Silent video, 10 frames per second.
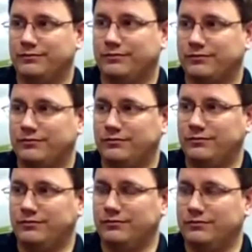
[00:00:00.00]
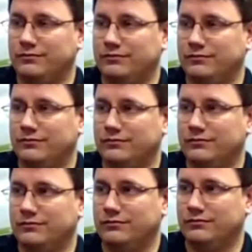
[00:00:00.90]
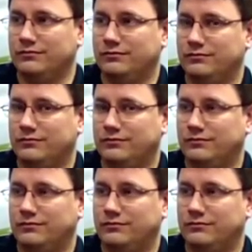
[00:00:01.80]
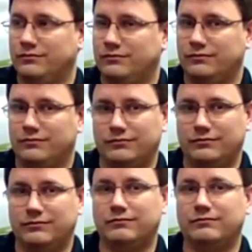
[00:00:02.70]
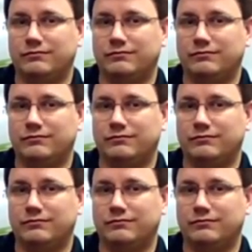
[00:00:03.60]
(silent)